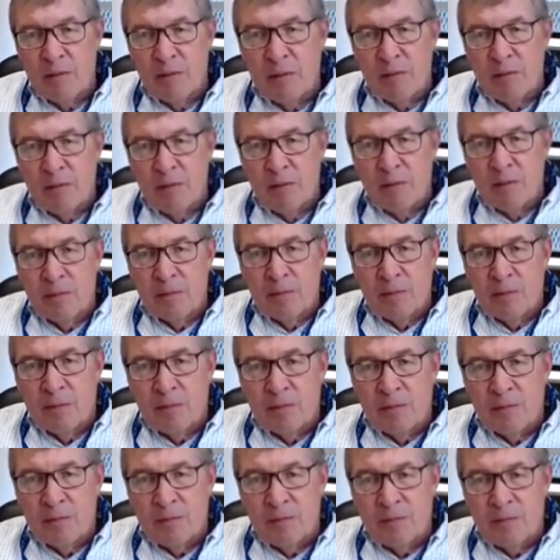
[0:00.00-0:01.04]

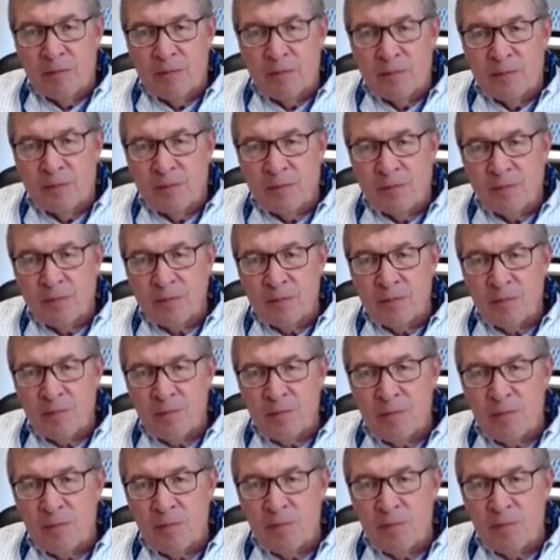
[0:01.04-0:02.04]
This person isn't speaking.